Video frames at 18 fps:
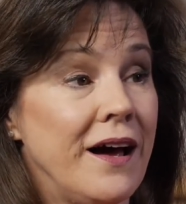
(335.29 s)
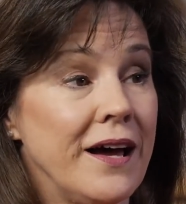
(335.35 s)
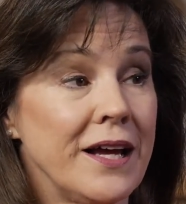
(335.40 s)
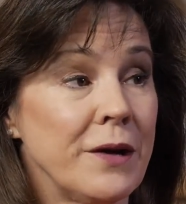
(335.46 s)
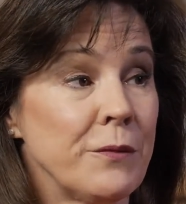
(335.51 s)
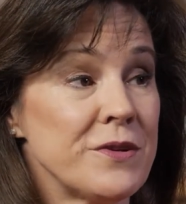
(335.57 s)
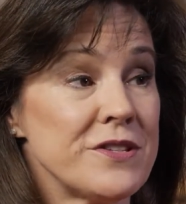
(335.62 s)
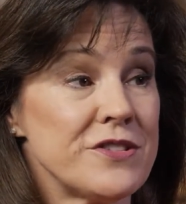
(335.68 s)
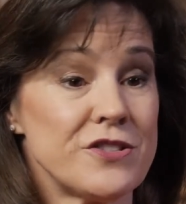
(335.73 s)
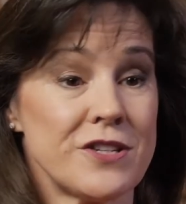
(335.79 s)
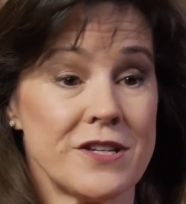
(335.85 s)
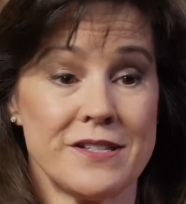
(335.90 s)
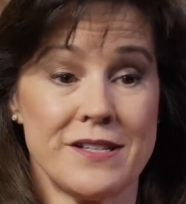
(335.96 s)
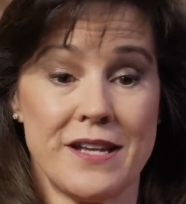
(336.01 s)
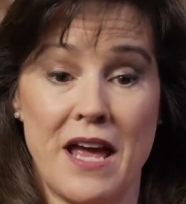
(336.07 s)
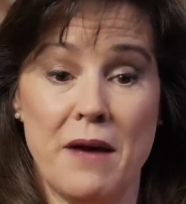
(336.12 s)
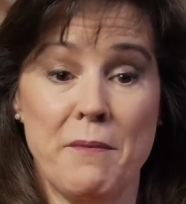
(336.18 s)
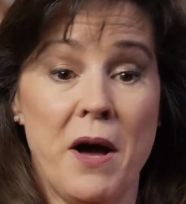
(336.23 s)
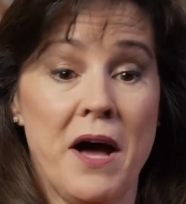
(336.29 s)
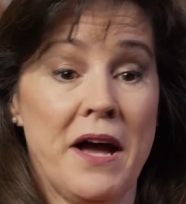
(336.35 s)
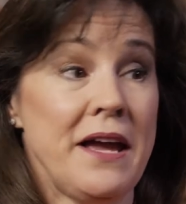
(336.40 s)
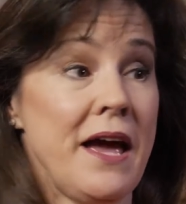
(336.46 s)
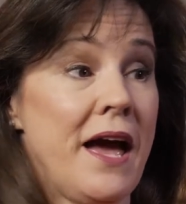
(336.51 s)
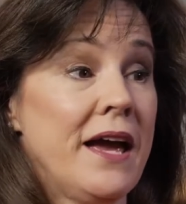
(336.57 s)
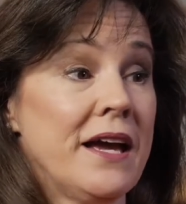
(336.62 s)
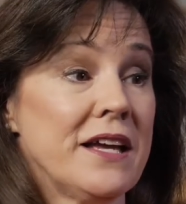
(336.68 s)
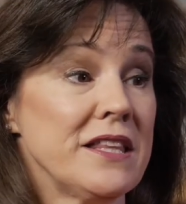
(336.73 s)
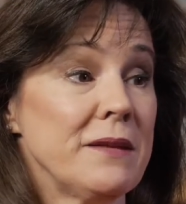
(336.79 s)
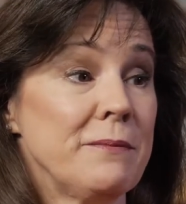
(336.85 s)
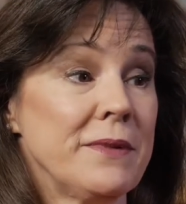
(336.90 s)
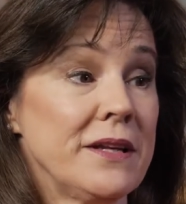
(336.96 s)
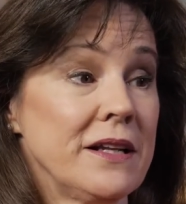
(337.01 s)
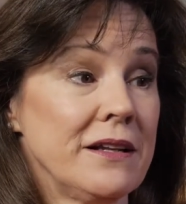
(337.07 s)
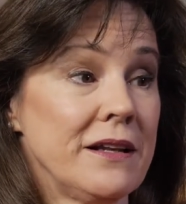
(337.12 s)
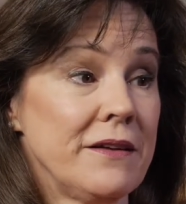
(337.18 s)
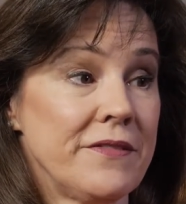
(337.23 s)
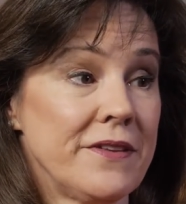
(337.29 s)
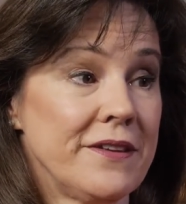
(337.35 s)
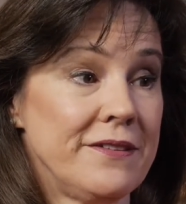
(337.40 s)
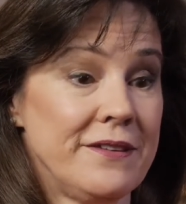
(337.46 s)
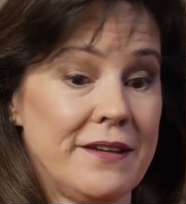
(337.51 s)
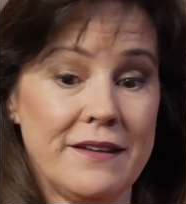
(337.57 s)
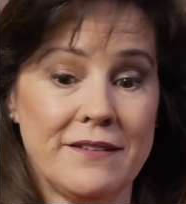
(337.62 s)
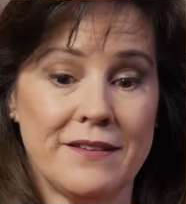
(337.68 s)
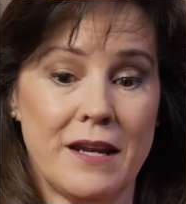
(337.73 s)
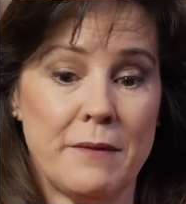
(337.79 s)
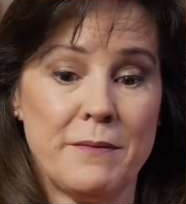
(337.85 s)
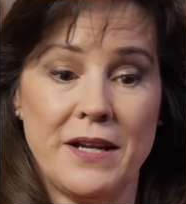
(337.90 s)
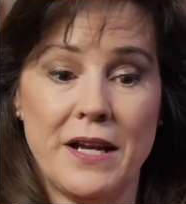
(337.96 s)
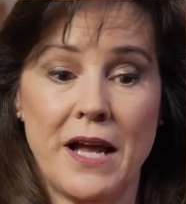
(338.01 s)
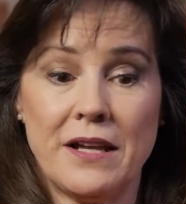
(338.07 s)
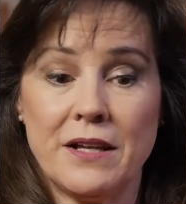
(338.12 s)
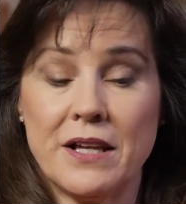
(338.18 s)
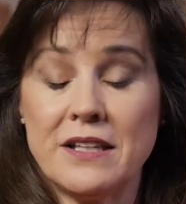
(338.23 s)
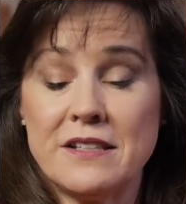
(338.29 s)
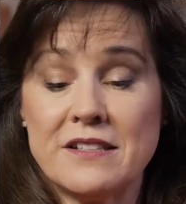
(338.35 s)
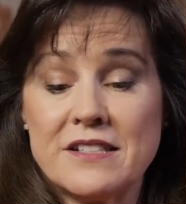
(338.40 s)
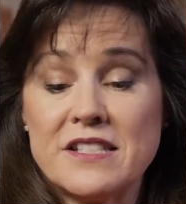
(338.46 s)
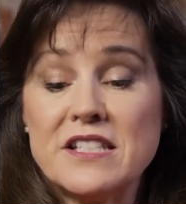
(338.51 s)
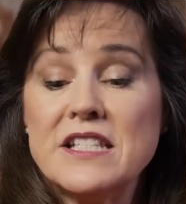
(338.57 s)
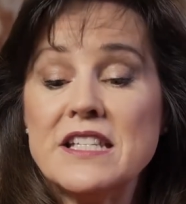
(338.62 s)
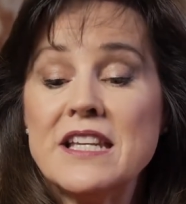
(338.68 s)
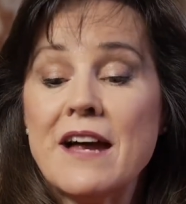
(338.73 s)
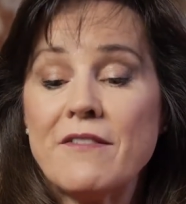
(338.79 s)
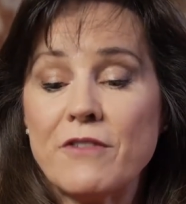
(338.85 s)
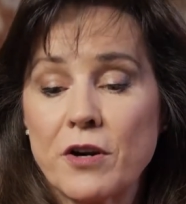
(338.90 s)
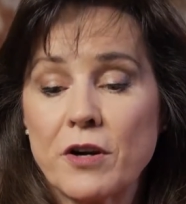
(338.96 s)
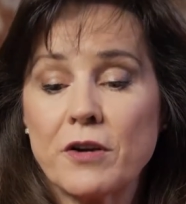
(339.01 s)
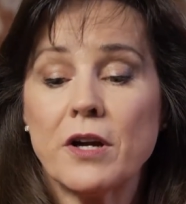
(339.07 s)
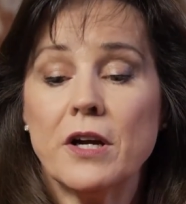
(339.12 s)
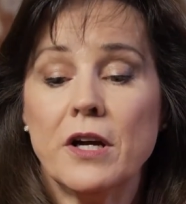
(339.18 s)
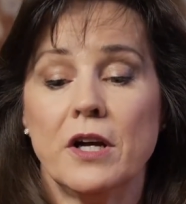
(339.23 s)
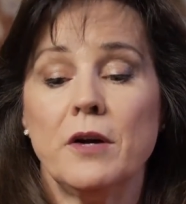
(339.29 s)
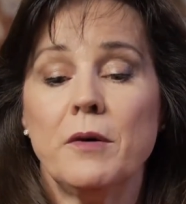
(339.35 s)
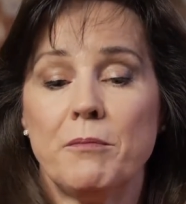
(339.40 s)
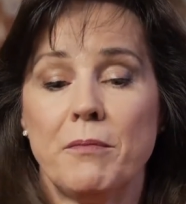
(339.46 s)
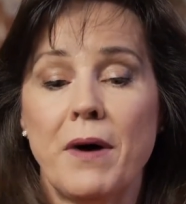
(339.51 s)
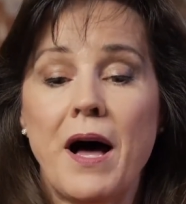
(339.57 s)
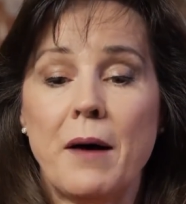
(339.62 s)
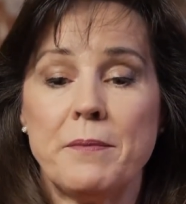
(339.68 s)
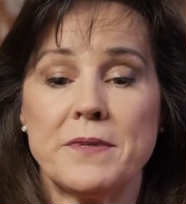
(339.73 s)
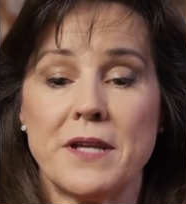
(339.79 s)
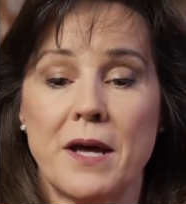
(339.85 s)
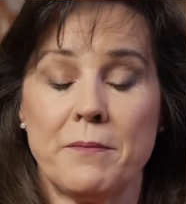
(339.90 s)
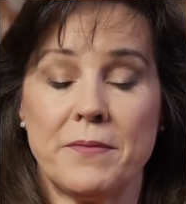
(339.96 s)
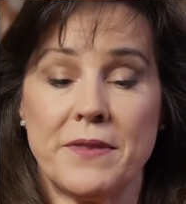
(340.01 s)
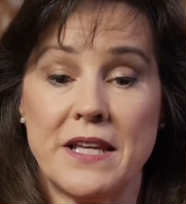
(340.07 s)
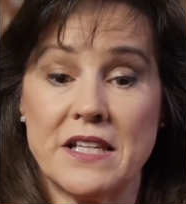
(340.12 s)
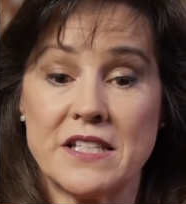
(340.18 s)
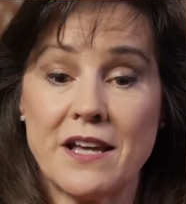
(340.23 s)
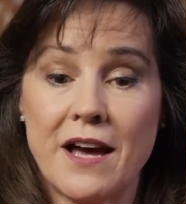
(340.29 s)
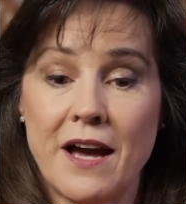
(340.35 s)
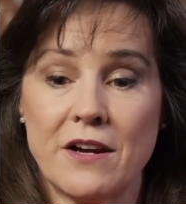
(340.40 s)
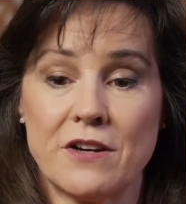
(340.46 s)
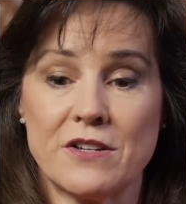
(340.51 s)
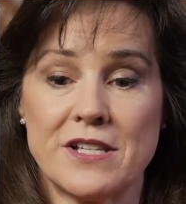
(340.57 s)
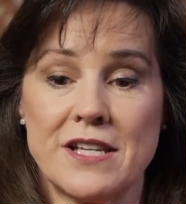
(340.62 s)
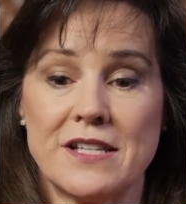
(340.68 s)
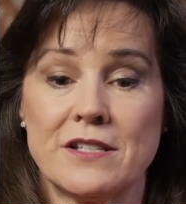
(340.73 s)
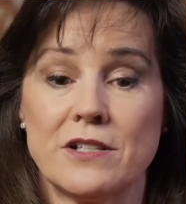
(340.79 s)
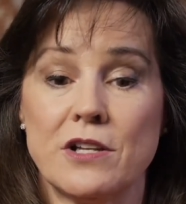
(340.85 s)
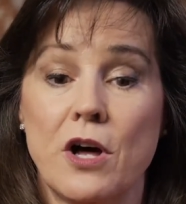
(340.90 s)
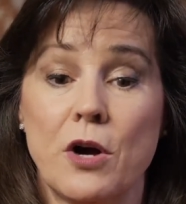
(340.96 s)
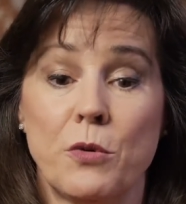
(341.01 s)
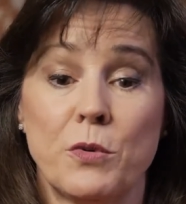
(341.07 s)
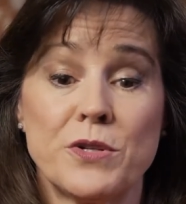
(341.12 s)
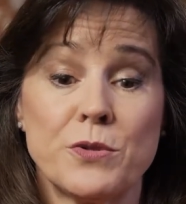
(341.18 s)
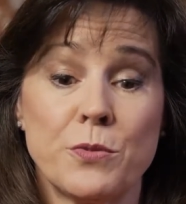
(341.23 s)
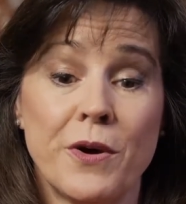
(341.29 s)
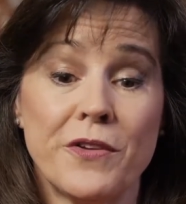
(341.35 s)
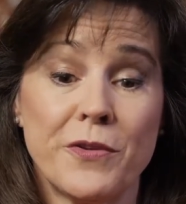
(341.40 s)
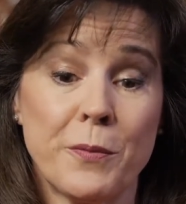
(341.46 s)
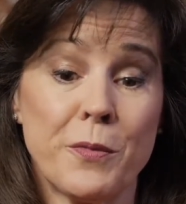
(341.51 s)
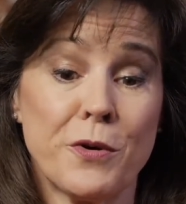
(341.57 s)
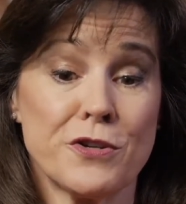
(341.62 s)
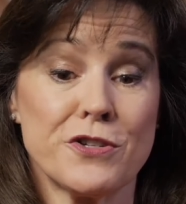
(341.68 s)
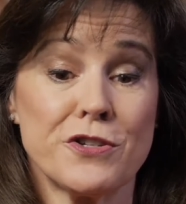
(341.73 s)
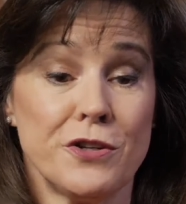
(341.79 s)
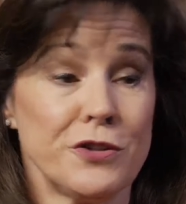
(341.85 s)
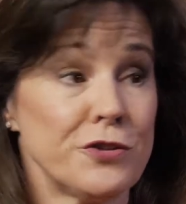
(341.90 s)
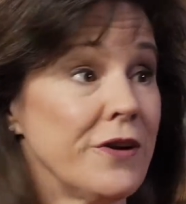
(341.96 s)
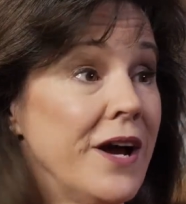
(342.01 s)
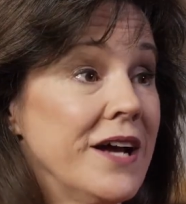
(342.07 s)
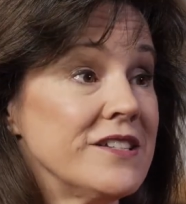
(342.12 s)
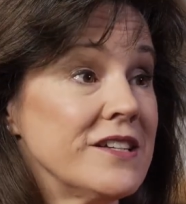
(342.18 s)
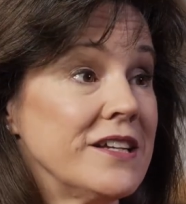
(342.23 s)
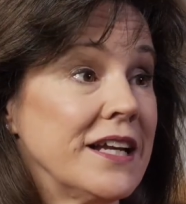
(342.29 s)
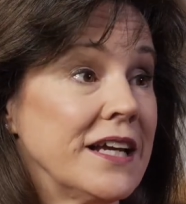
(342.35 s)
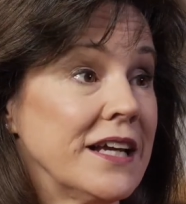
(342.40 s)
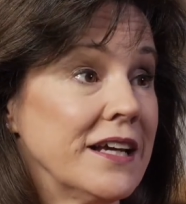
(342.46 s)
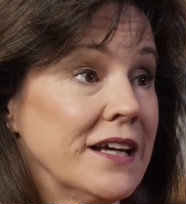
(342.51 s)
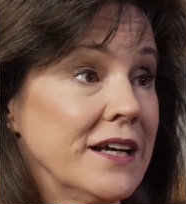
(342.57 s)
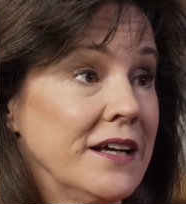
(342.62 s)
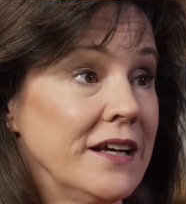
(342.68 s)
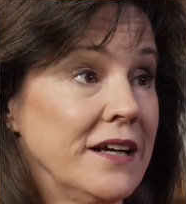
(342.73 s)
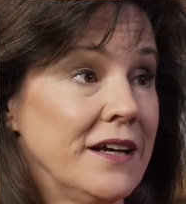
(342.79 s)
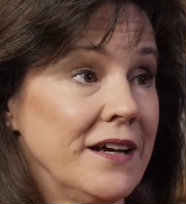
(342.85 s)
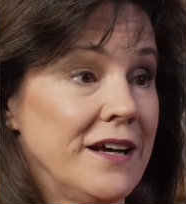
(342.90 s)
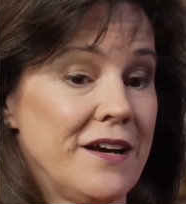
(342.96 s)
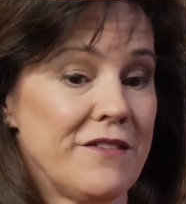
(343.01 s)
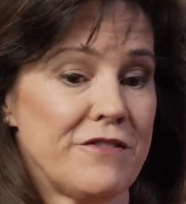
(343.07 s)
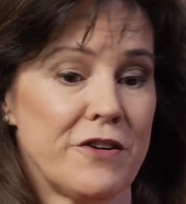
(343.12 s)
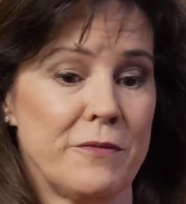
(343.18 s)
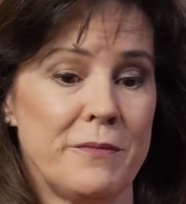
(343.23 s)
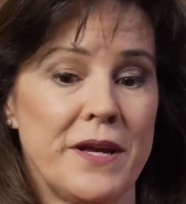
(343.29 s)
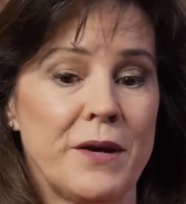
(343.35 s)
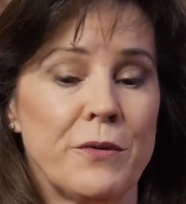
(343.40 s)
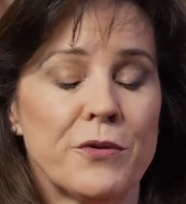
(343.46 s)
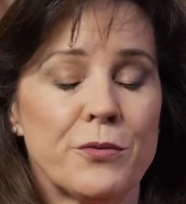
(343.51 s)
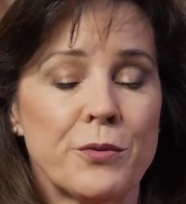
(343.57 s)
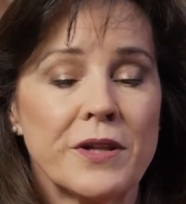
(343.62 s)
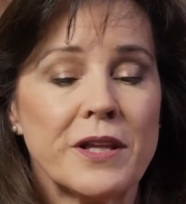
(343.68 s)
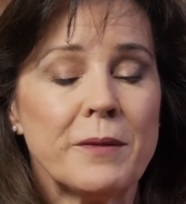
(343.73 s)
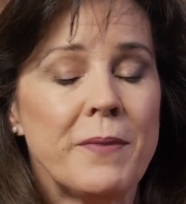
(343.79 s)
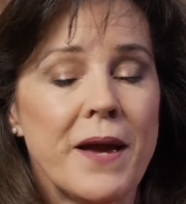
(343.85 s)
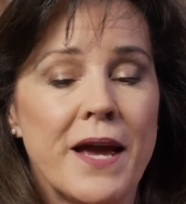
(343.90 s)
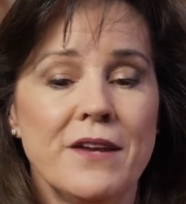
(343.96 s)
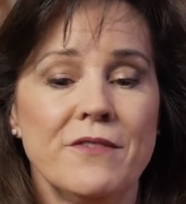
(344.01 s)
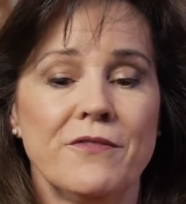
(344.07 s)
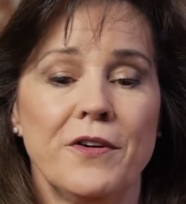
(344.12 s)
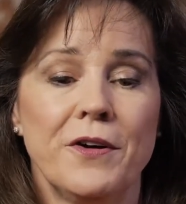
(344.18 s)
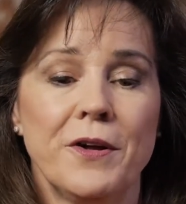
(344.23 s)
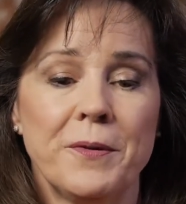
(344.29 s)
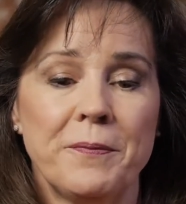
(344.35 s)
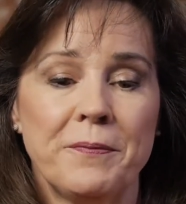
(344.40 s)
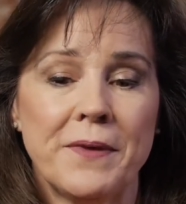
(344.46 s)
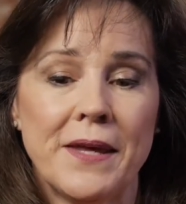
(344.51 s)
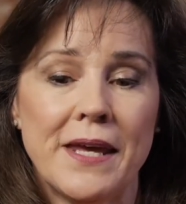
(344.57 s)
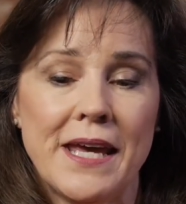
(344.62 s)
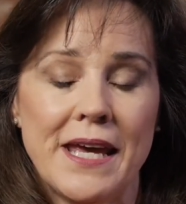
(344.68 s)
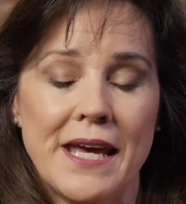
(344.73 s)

It was just MIA in the middle of the season. I mean, it just never popped up the entire season long, which was a personal tragedy for me. It was really painful.